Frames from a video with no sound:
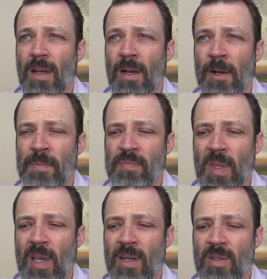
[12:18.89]

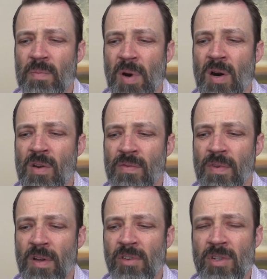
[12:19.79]
And it's part
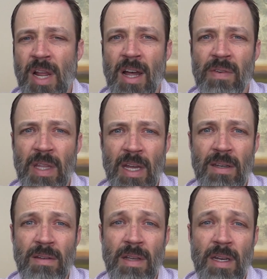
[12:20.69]
of just having
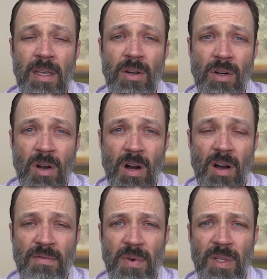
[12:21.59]
that inner
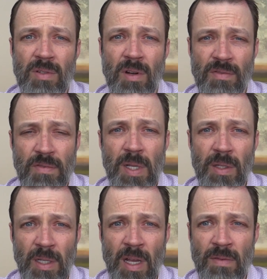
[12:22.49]
confidence on a
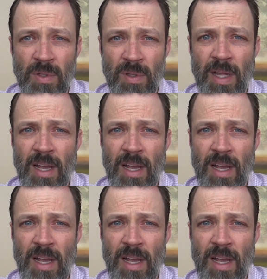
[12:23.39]
feeling level,